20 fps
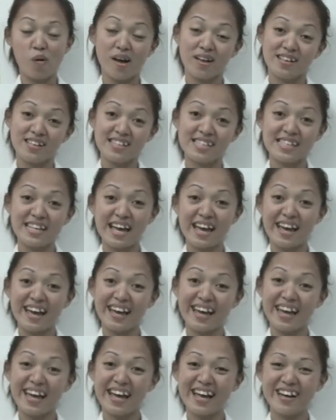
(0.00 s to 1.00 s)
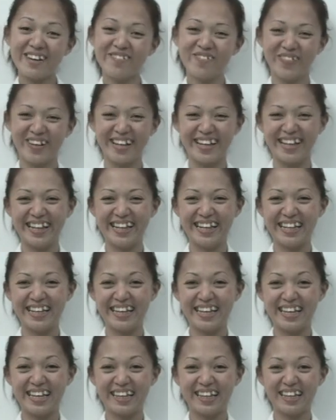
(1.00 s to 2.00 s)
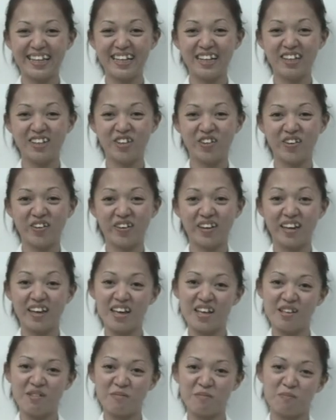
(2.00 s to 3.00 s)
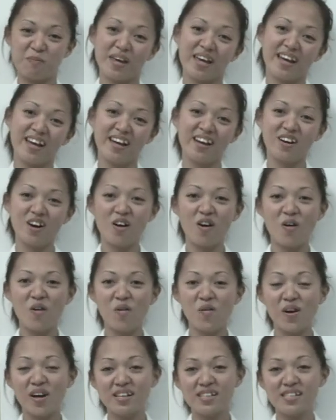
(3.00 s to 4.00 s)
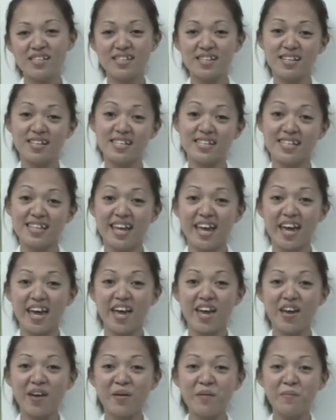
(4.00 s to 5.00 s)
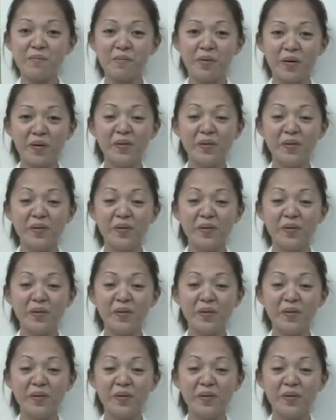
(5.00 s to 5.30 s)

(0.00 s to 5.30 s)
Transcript: Once I have a little dog, and Bingo wants his name.